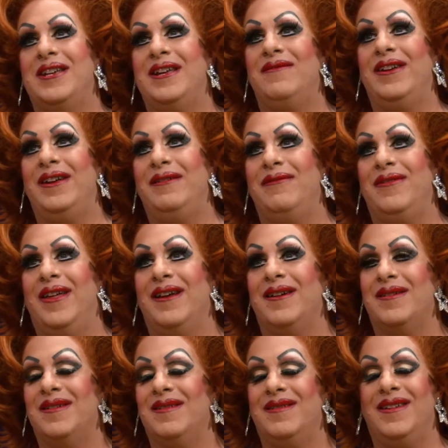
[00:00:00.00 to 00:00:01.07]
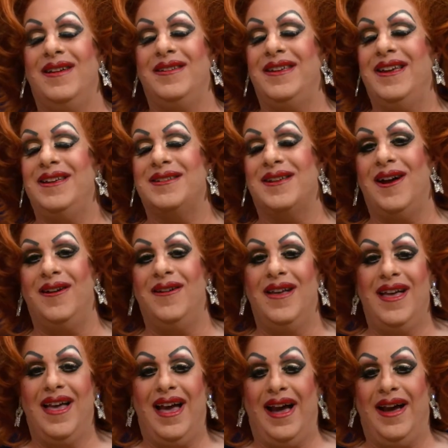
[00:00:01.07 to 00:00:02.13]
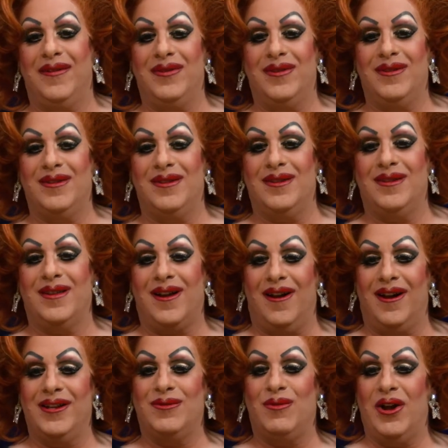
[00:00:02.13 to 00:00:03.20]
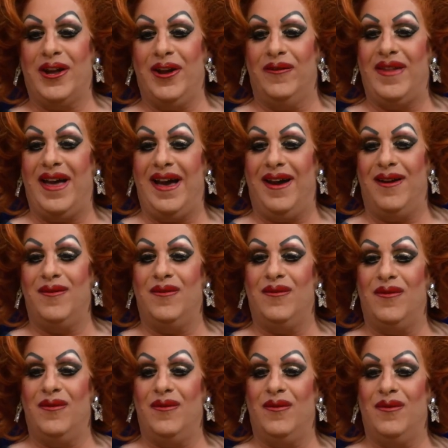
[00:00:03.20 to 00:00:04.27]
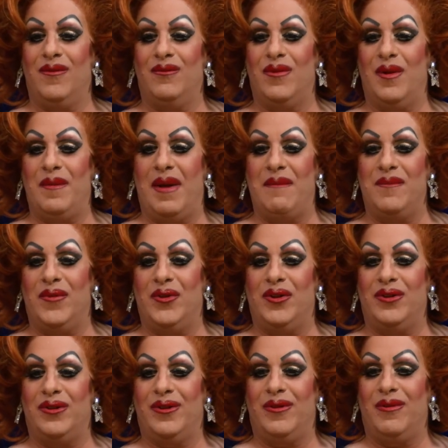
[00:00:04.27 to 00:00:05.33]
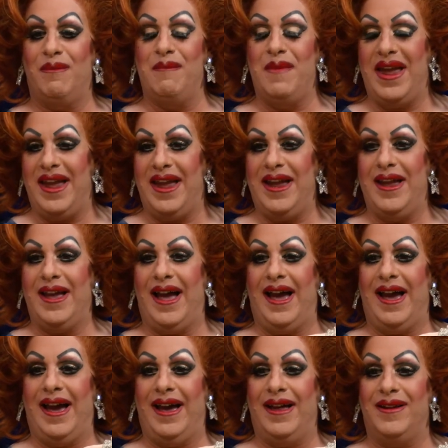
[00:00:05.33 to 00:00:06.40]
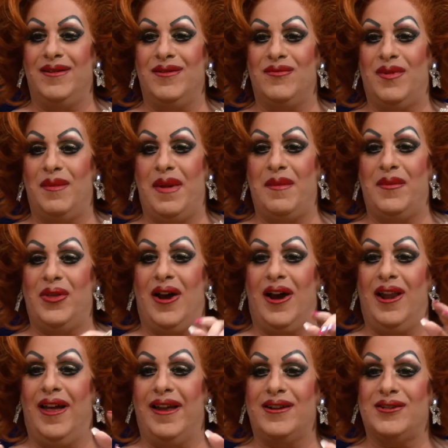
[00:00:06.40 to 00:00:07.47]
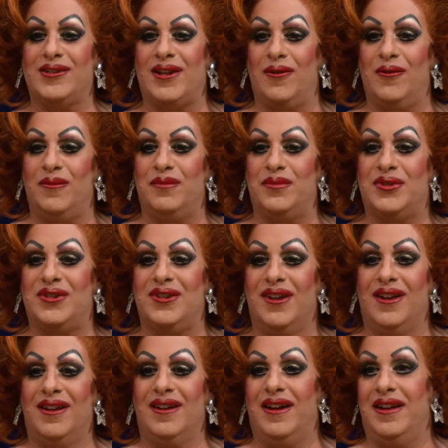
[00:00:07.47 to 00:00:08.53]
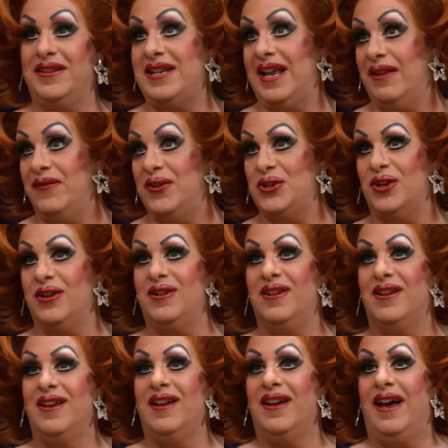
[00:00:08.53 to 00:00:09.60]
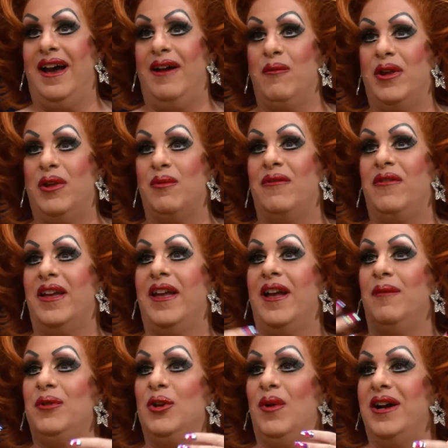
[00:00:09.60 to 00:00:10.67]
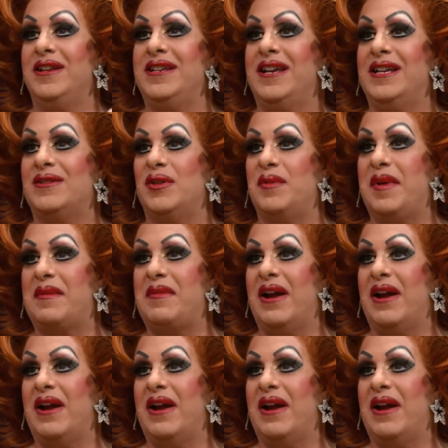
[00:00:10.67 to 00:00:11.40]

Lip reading: TV thing years ago, and the guys working on that remembered me and remembered that I like soaps and television. And when they were thinking up new ideas of the Big